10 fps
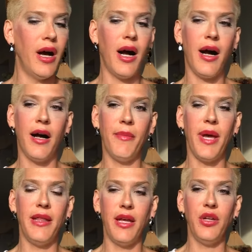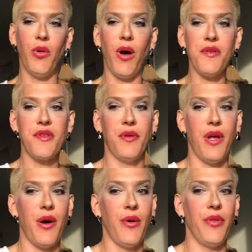And then you also
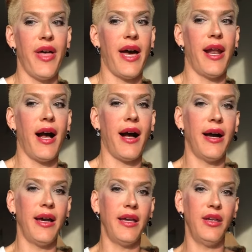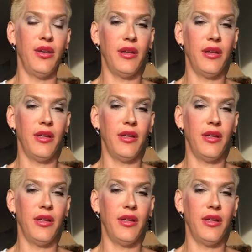know that I